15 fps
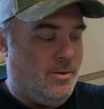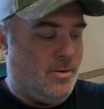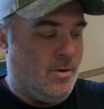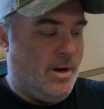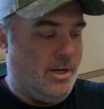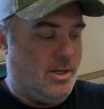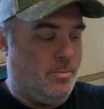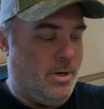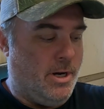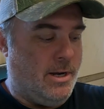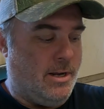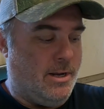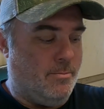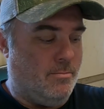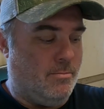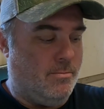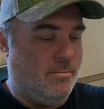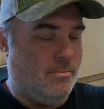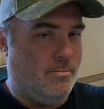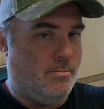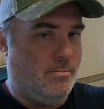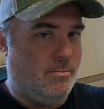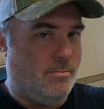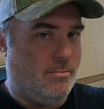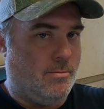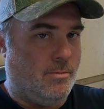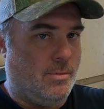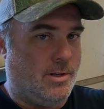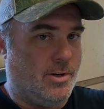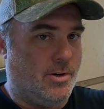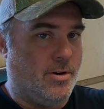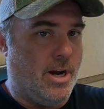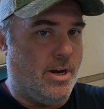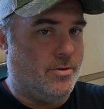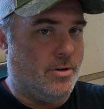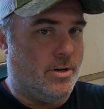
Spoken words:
So I explained to him, it's a crank